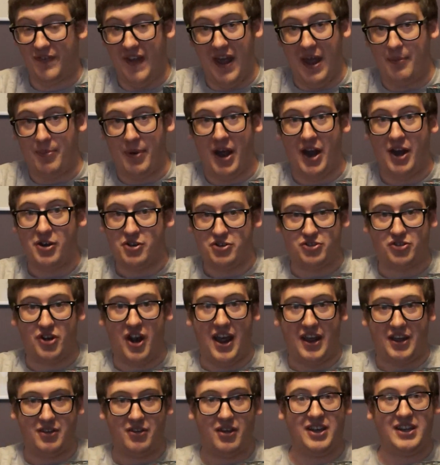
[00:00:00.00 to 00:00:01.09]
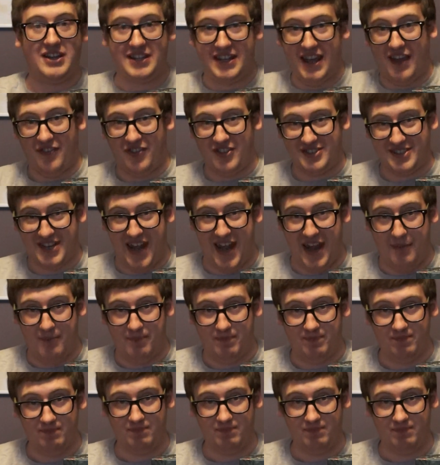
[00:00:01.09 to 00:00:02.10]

Vampires Dracula, get this game.